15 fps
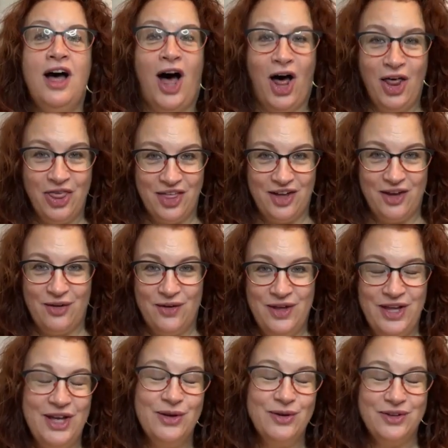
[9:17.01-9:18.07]
Although
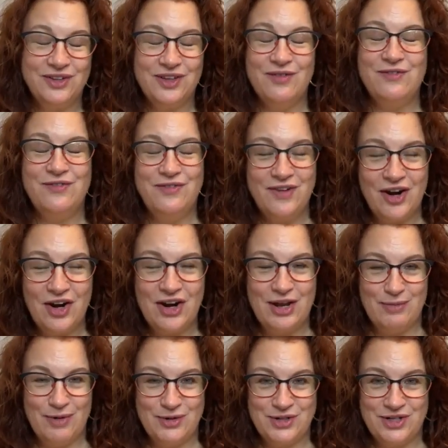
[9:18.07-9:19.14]
it was a very
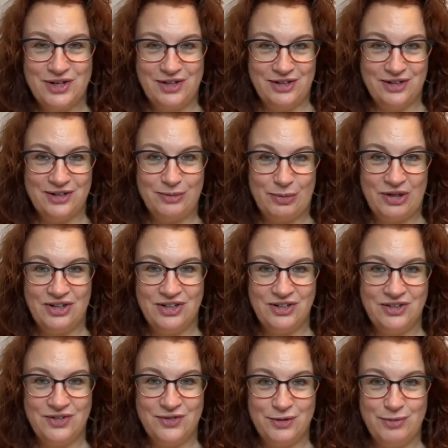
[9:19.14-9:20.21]
emotional
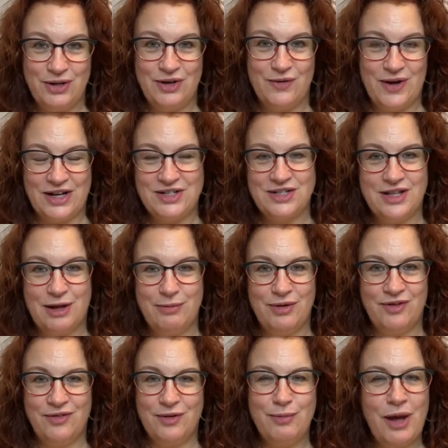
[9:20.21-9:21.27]
experience for me to watch that
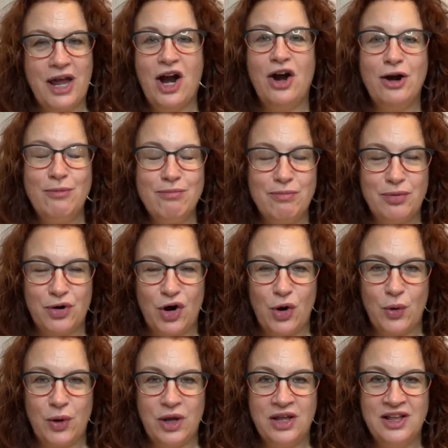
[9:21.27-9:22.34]
movie. My heart
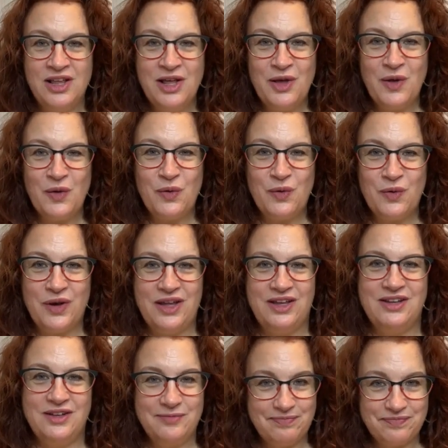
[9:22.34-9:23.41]
broke
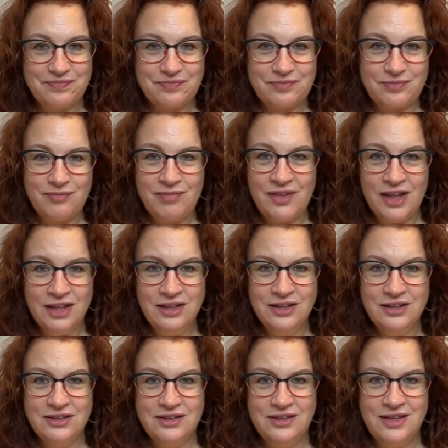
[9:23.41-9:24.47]
when
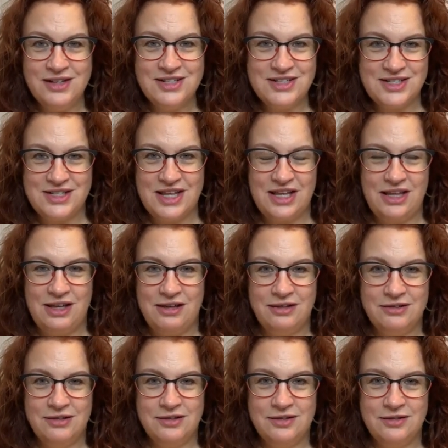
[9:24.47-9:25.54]
Dennis the,
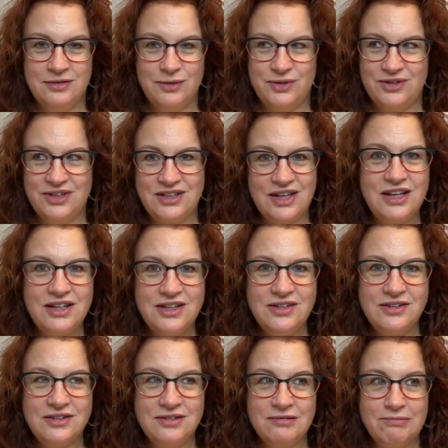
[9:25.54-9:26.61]
was it
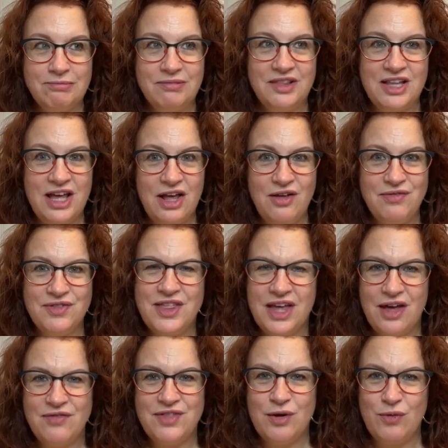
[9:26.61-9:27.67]
Dennis? The elf, the
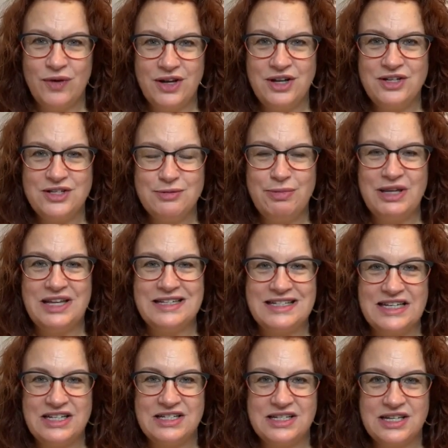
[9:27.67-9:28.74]
elf that wanted to be a
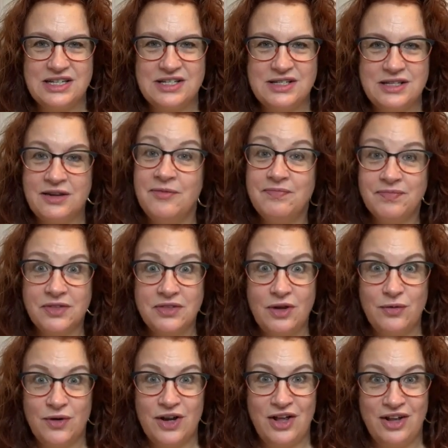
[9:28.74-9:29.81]
dentist.
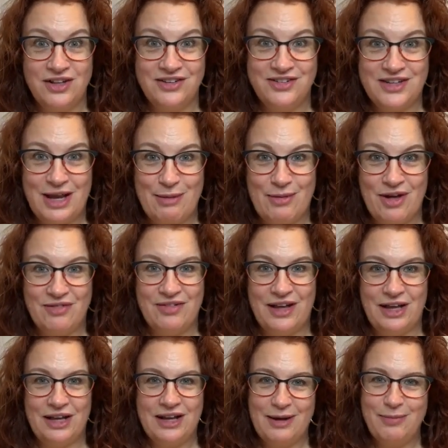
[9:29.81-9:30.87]
Don't recall his name
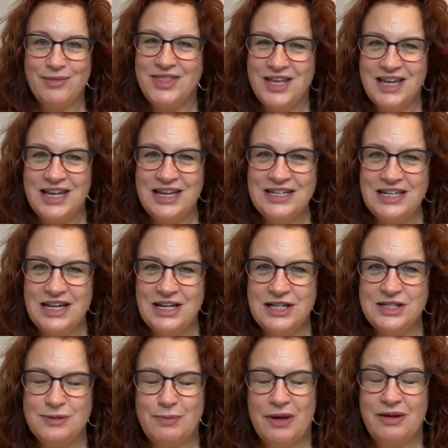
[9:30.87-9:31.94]
offhand. I'm thinking
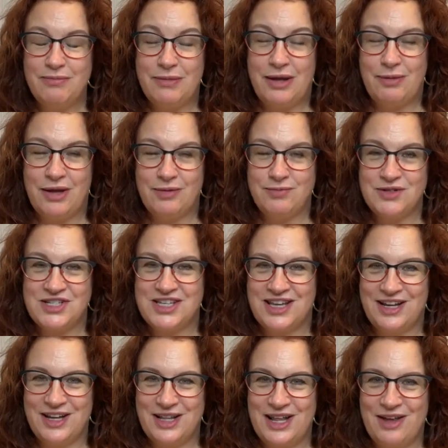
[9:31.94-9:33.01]
Dennis, but maybe I'm just
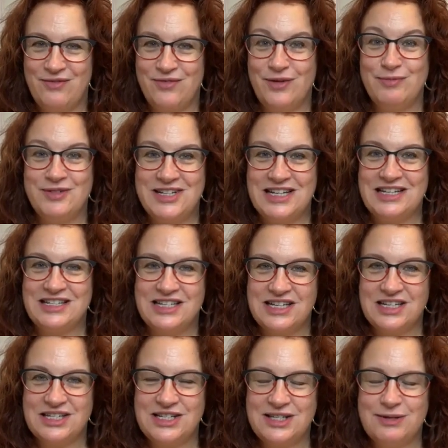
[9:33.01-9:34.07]
getting that from
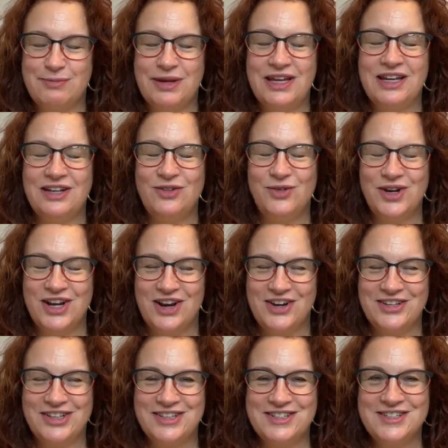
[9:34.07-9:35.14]
dentist, but
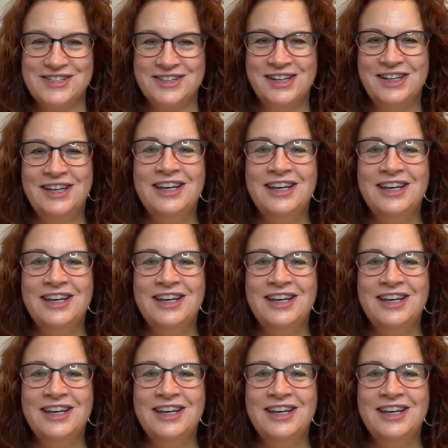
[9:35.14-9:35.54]
regardless.